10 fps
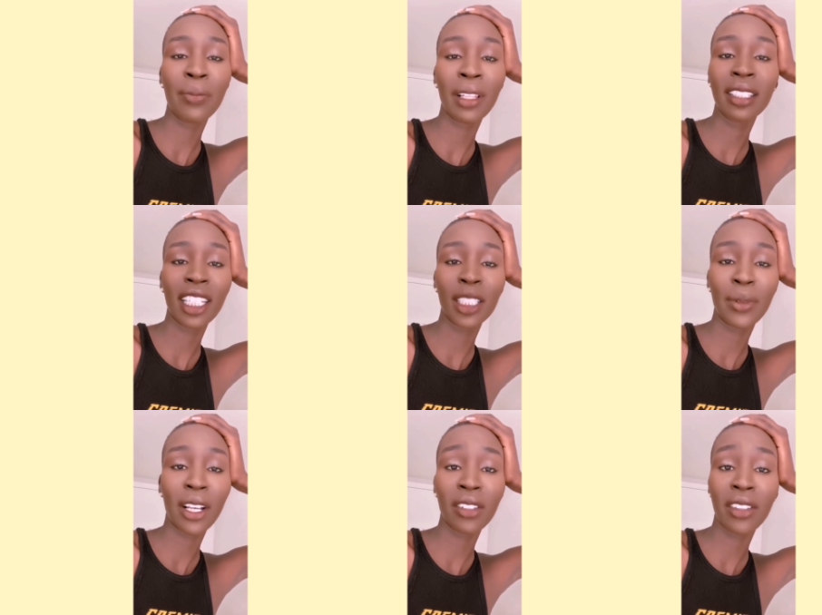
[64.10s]
my blessings
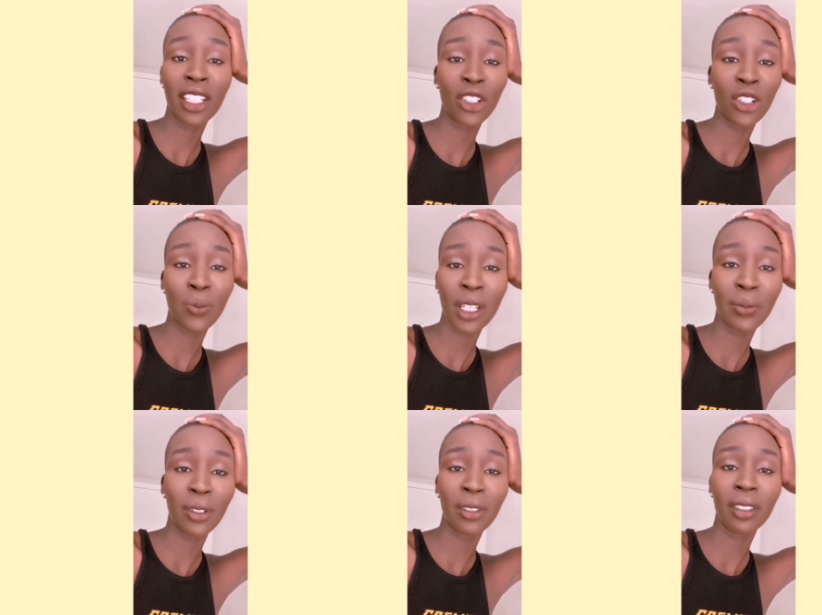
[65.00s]
because of these two
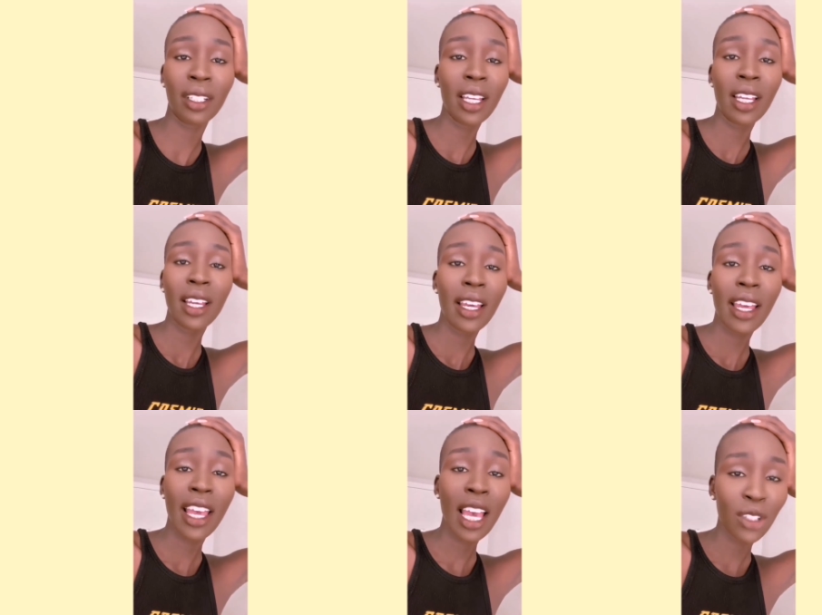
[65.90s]
people.
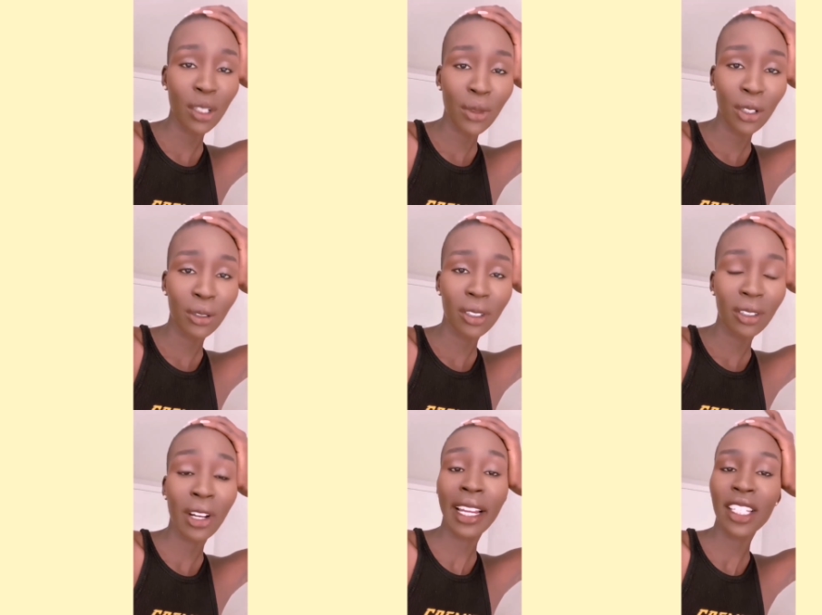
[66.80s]
MG mode,
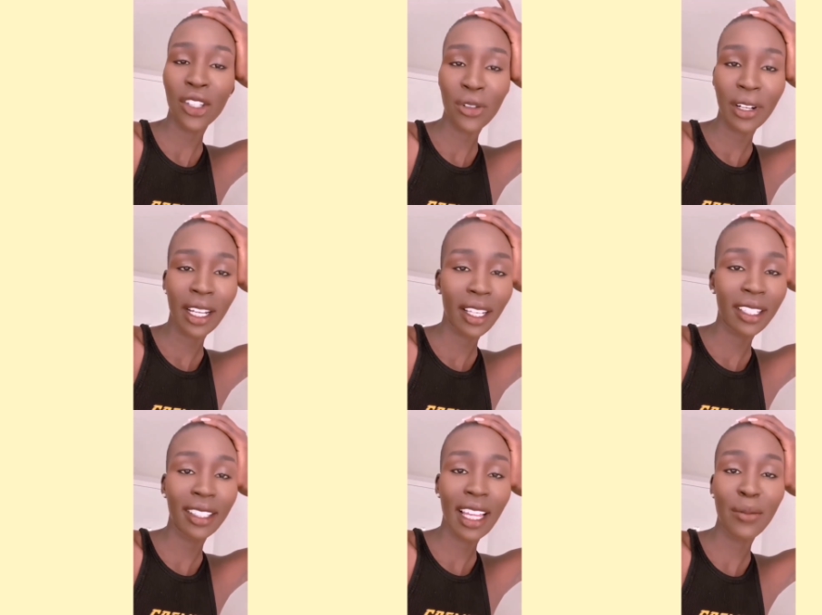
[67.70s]
or I guess three,
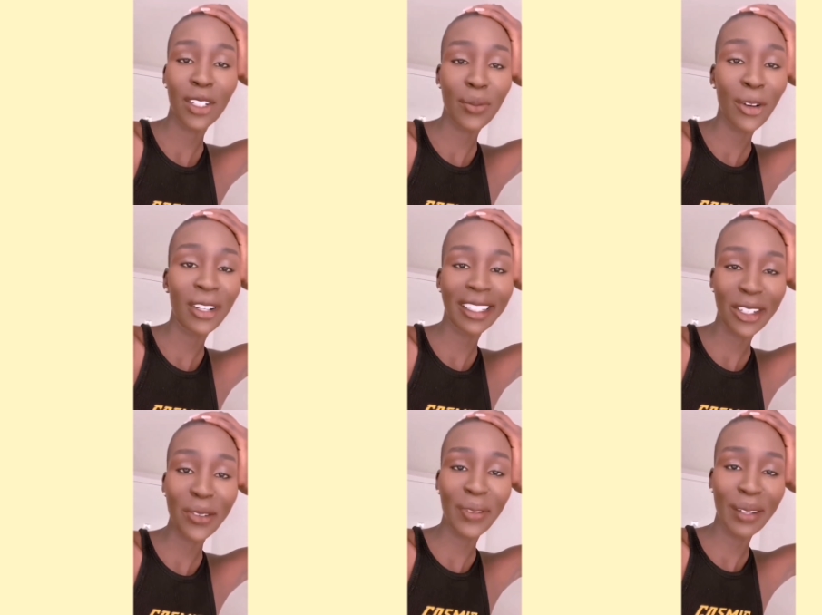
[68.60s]
because MG mode is
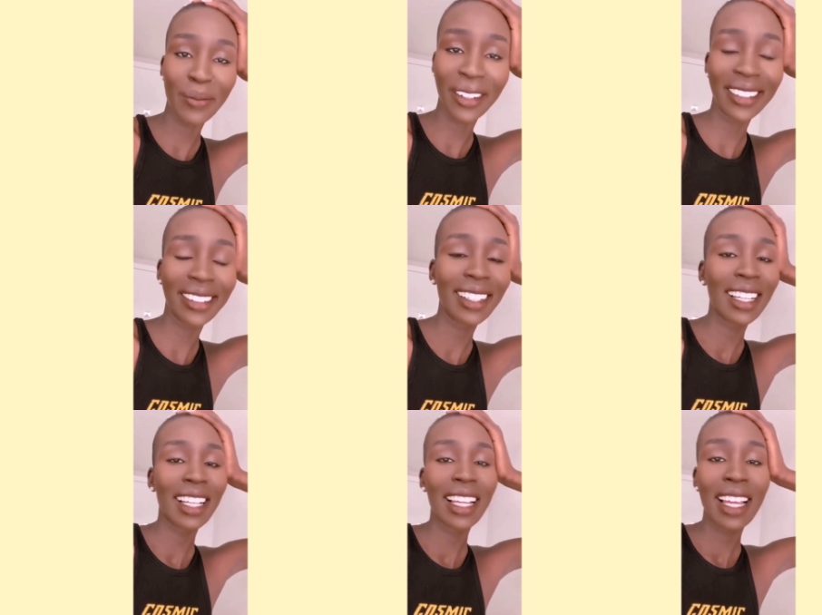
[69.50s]
two people,
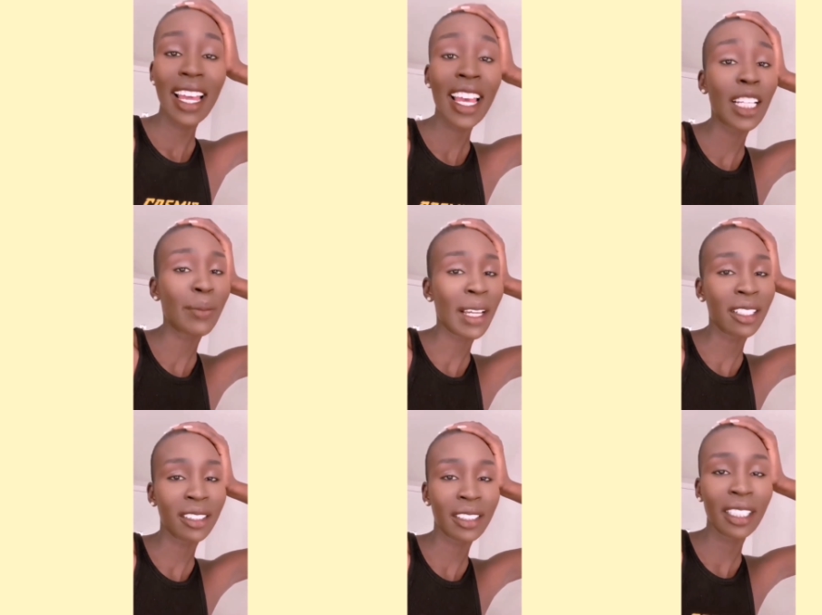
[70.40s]
and
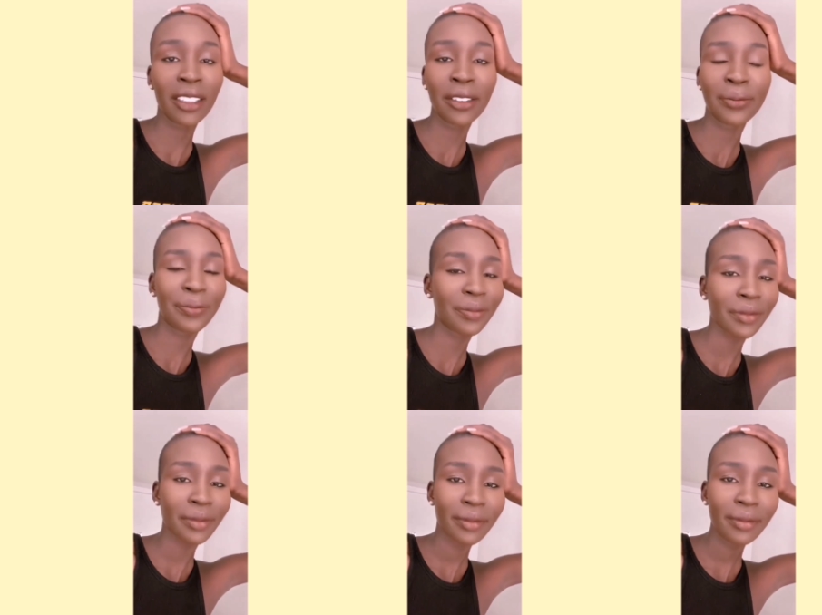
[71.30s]
Michael Cinco.
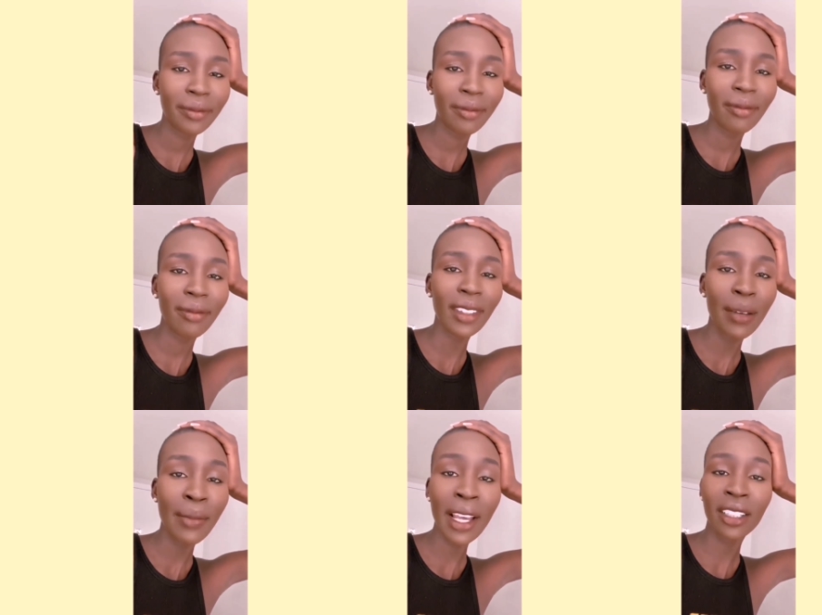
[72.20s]

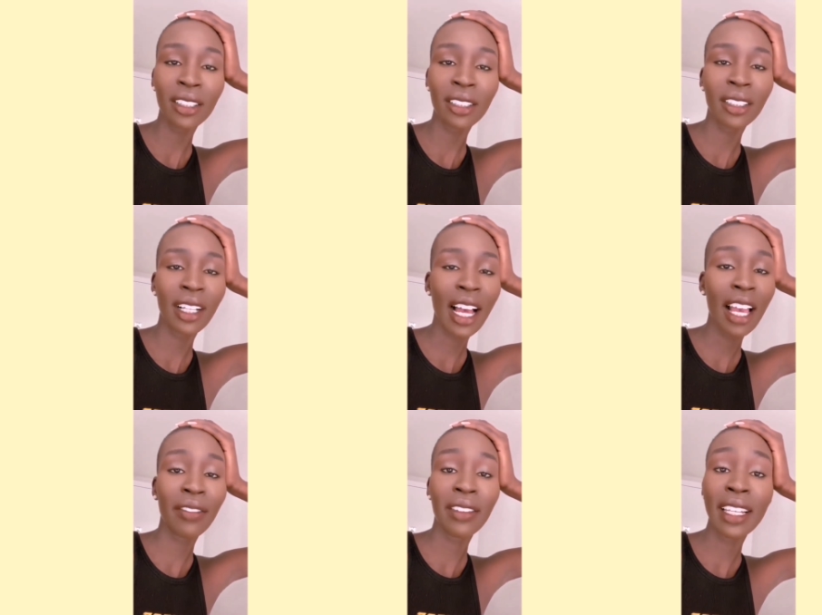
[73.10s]
Michael, I
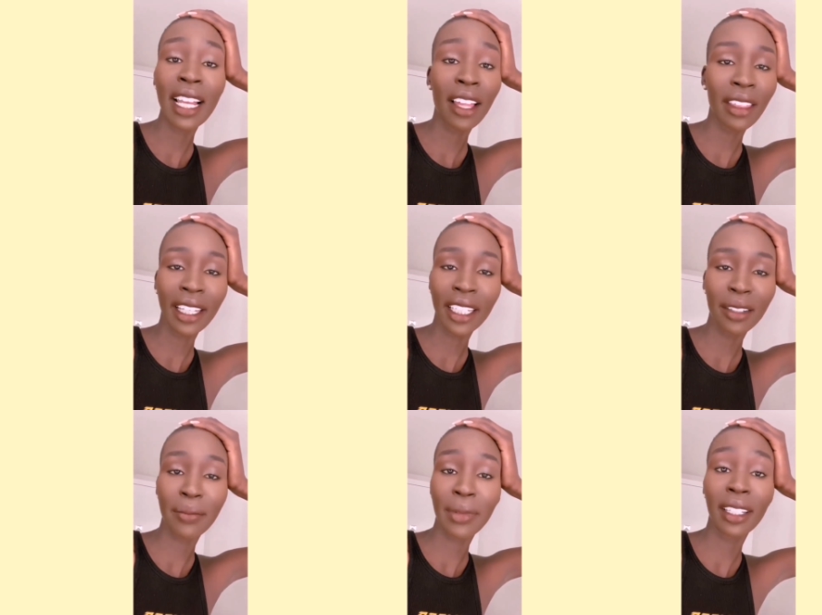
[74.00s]
have
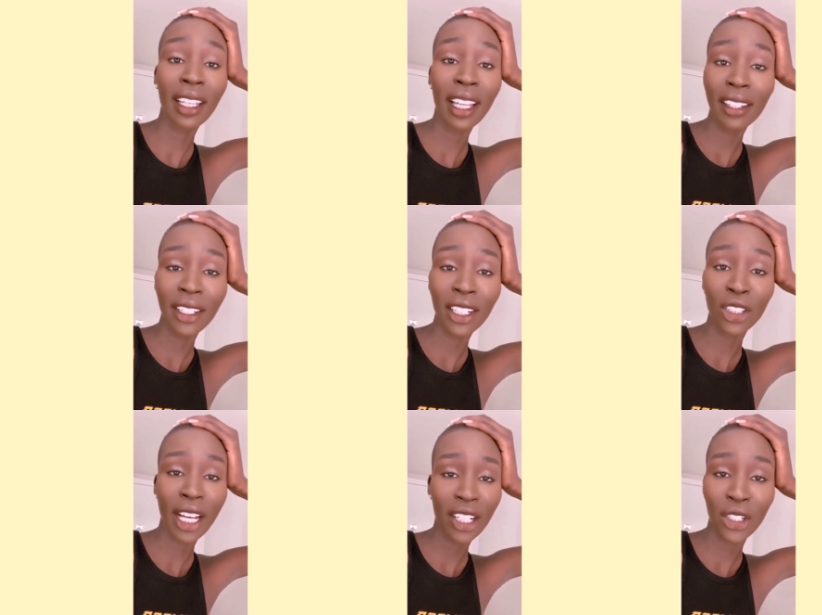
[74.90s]
nothing but love and
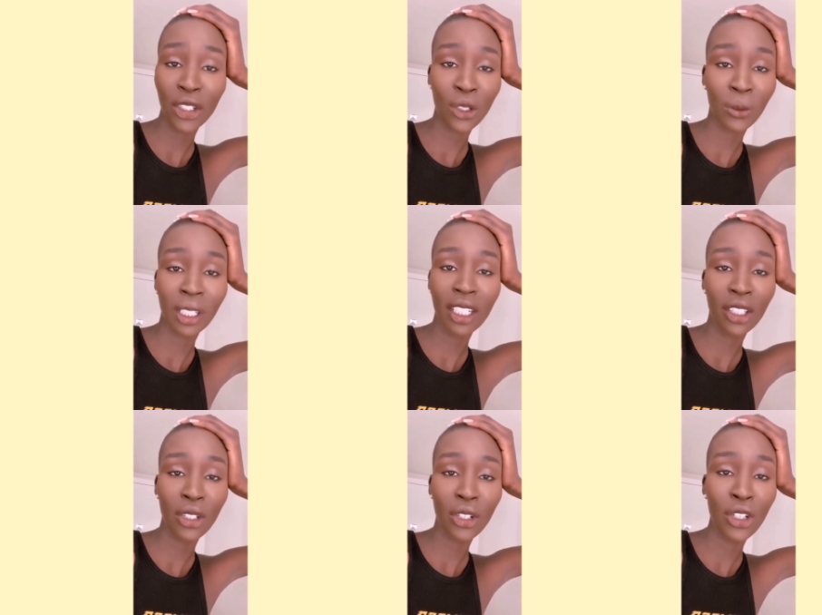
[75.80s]
gratitude
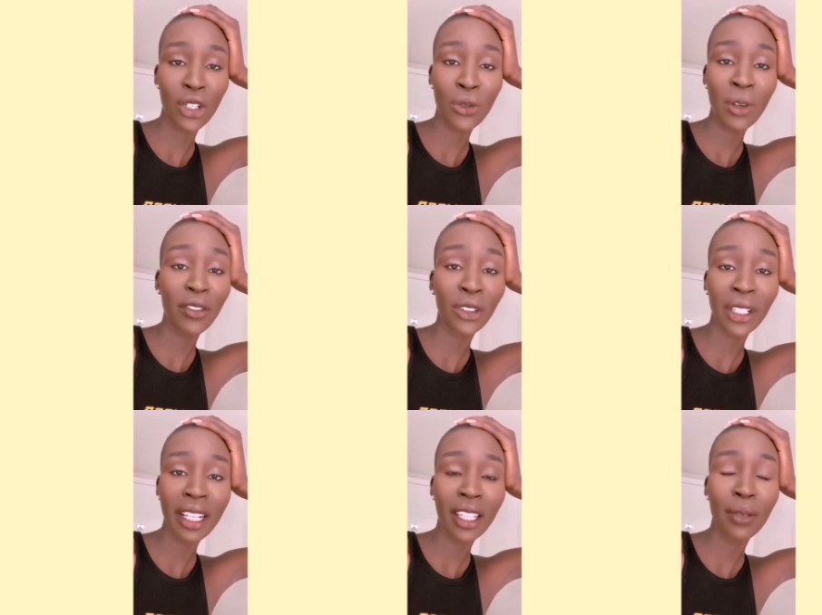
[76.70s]
towards you. You have
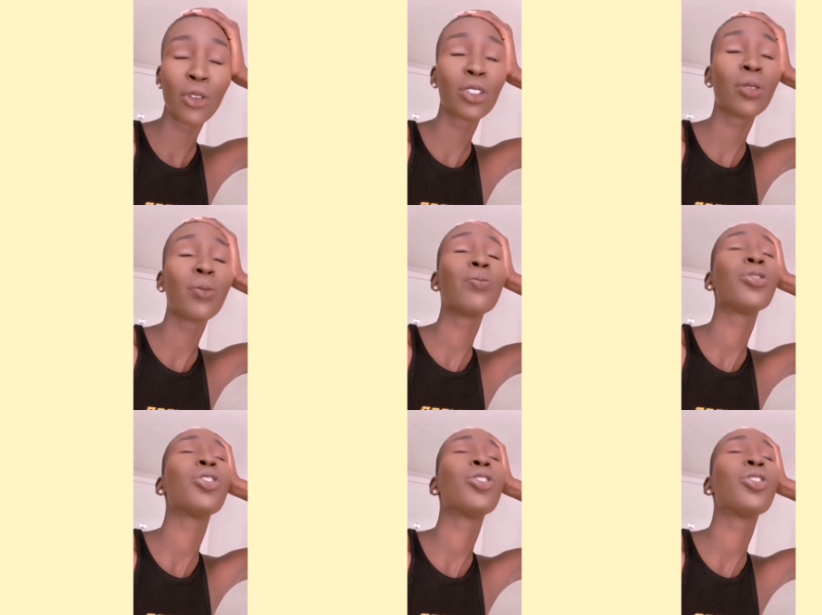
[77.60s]
created the most